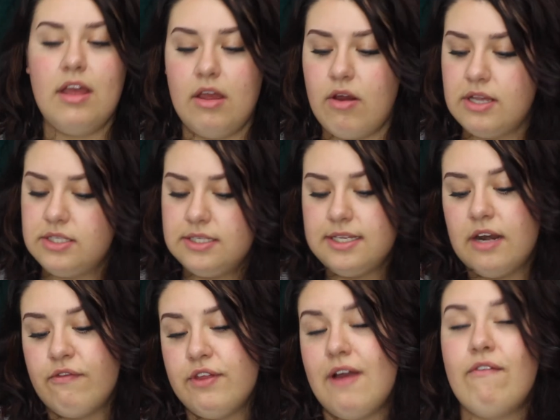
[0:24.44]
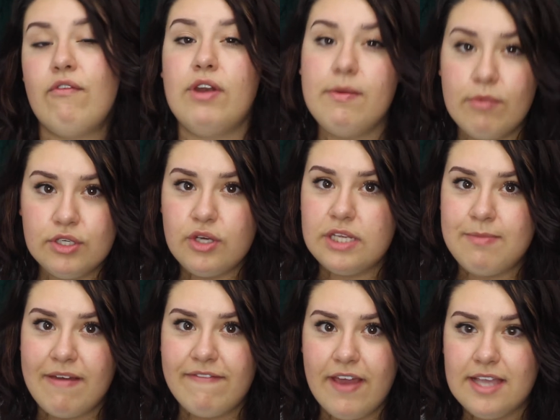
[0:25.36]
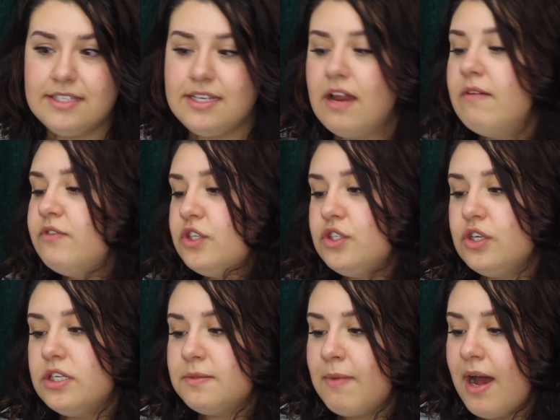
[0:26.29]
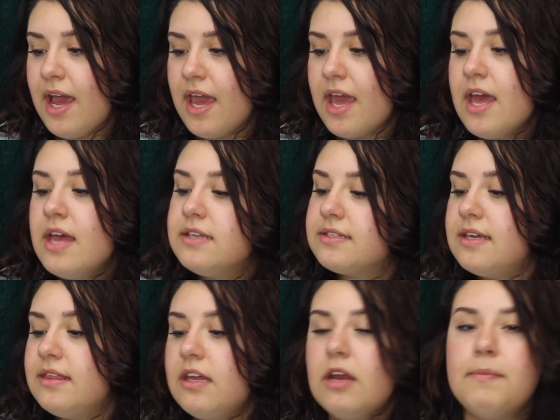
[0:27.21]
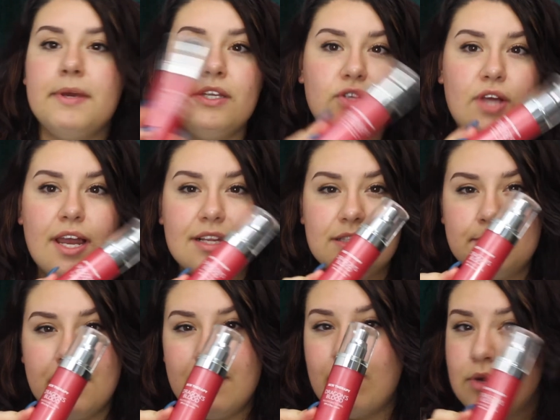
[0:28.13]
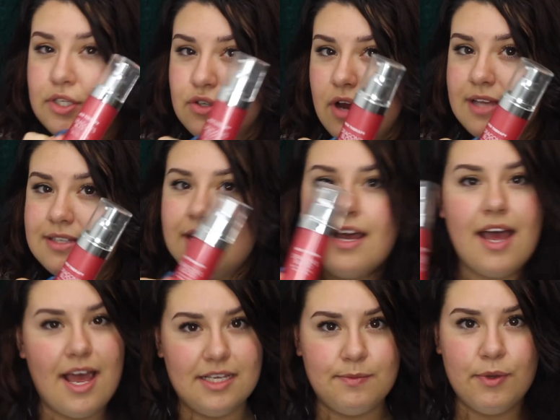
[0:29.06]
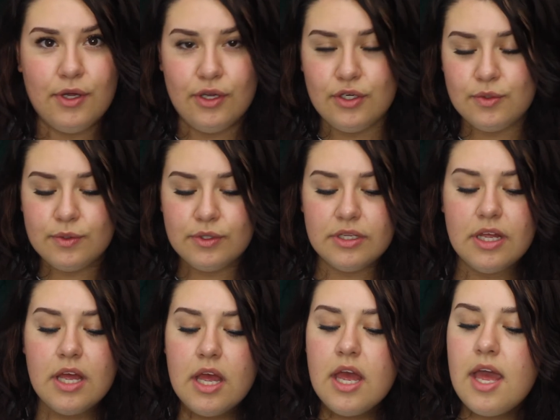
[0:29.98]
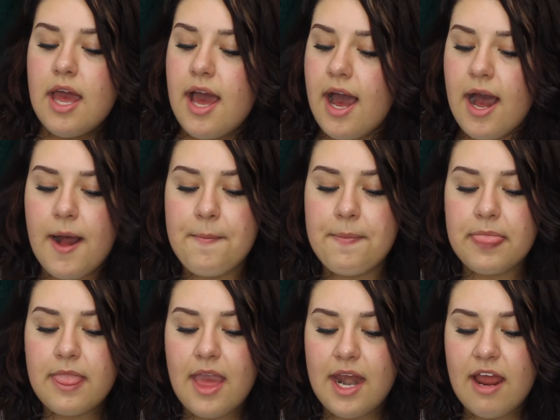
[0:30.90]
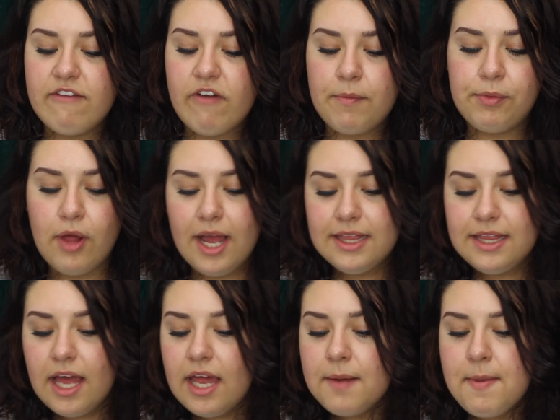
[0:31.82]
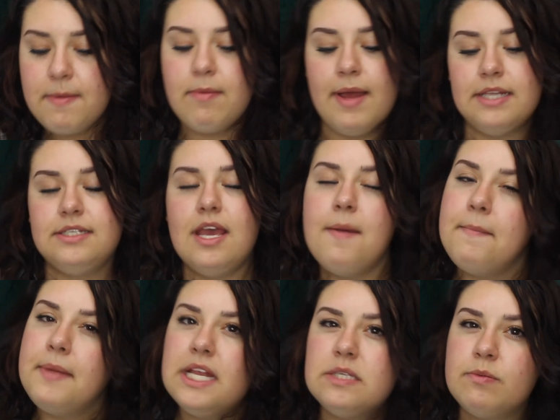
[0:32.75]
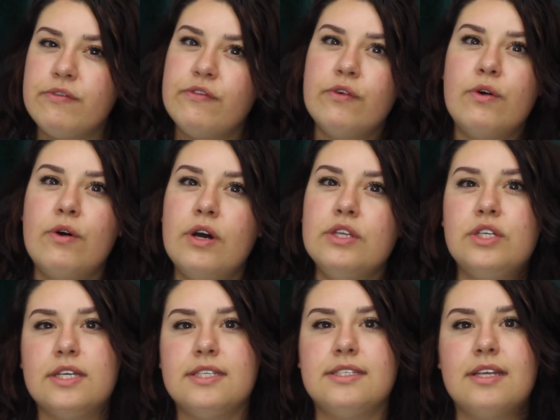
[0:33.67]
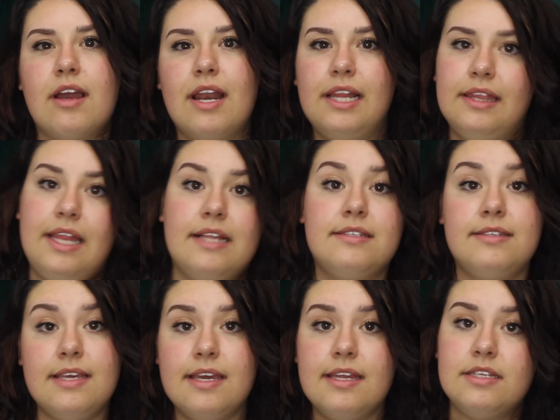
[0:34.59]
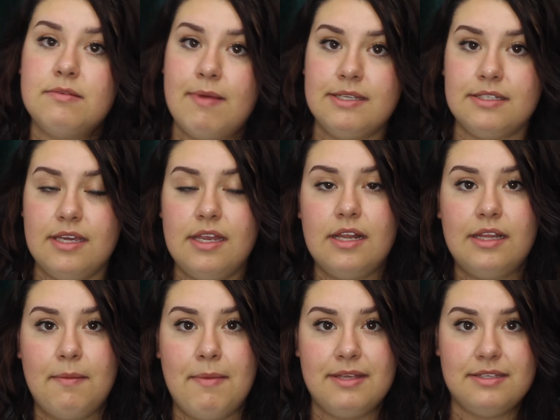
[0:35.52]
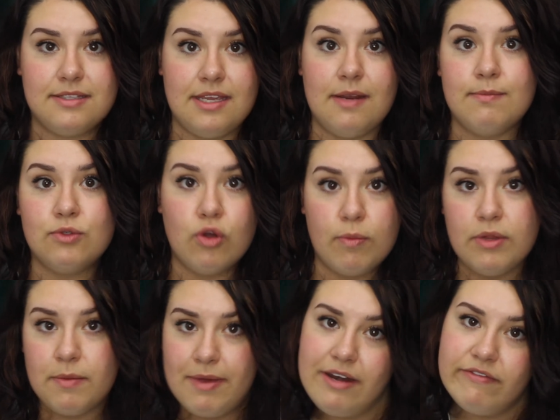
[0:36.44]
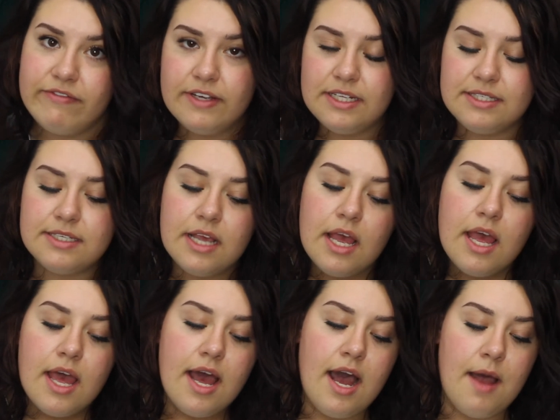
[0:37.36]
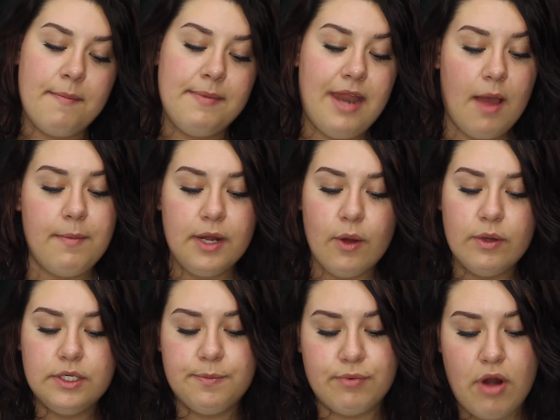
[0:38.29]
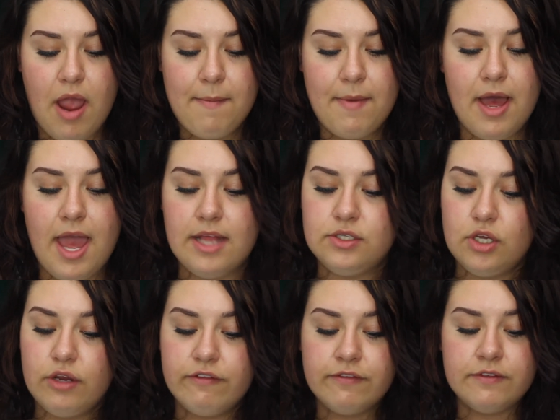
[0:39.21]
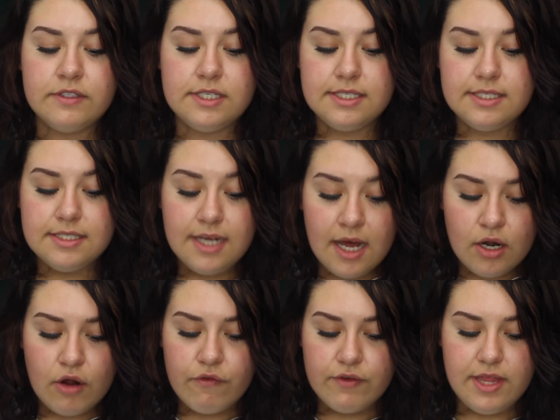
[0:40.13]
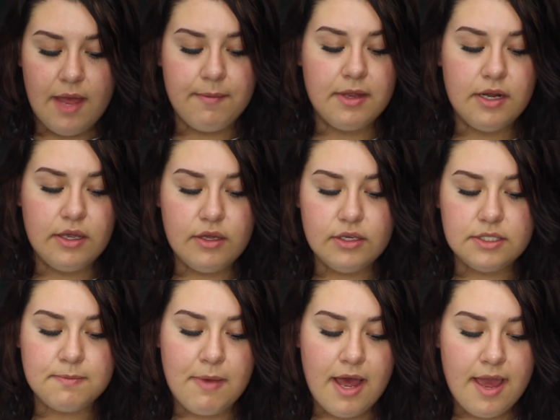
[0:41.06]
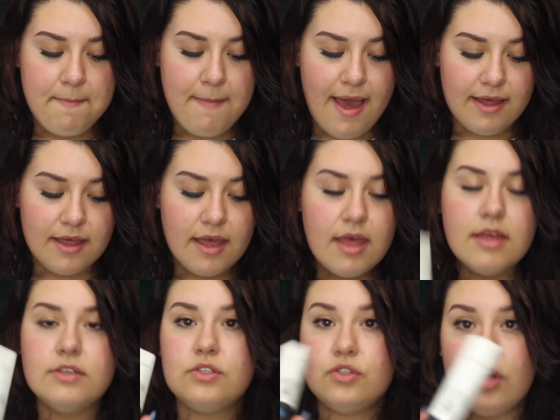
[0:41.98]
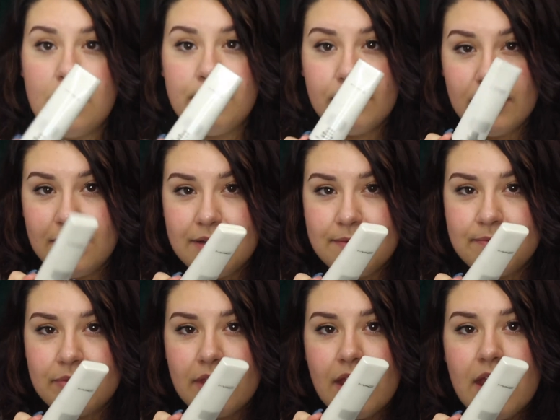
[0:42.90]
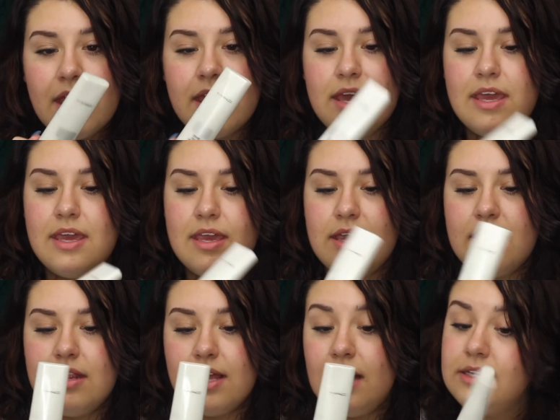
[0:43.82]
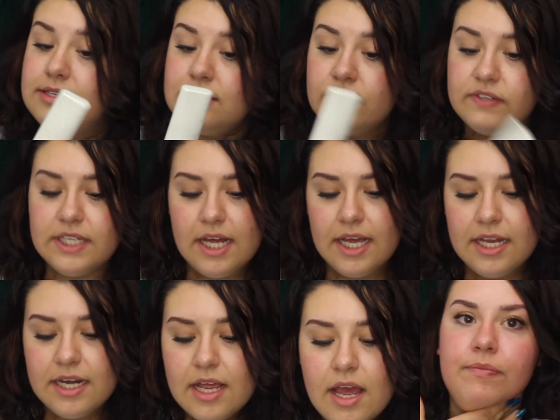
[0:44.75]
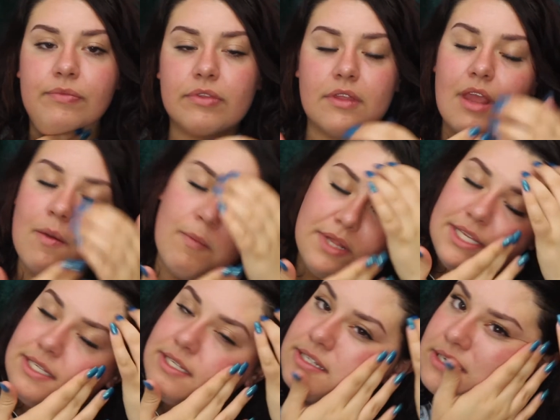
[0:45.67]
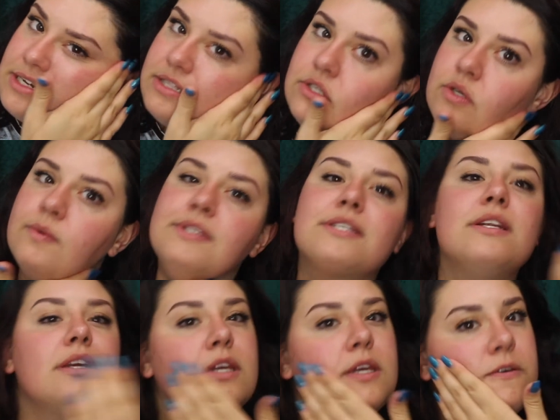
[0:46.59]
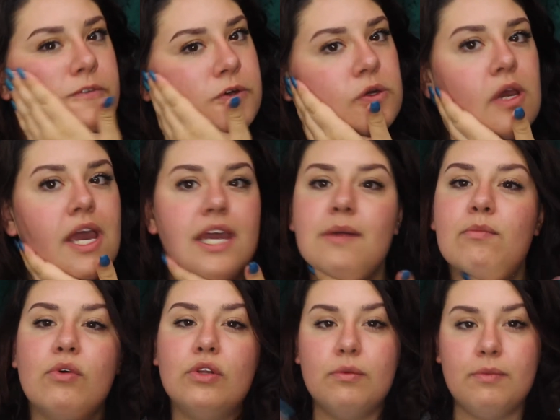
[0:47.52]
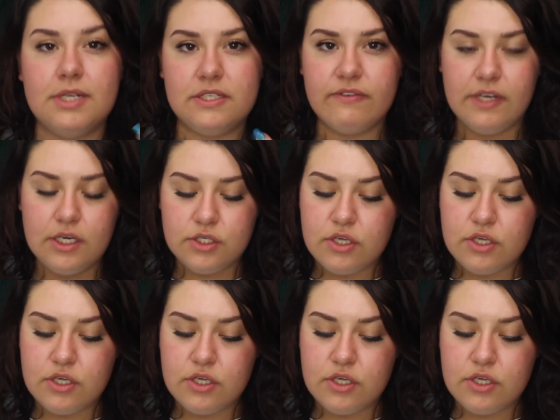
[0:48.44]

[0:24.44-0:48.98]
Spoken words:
Alright, so to start off with, I've already moisturised my face and I've just used my Skin Therapy Dragon's Blood Moisturiser as per usual. And I've applied that maybe about 10 minutes before, just to kind of let that sink into my skin and let my skin absorb all the benefits. Now I'm going to go into primer, and so to start off with, I'm going to use my MAC Strobe Cream in the colour Silverlight. And what this is going to do, it's going to give you a more luminous finish.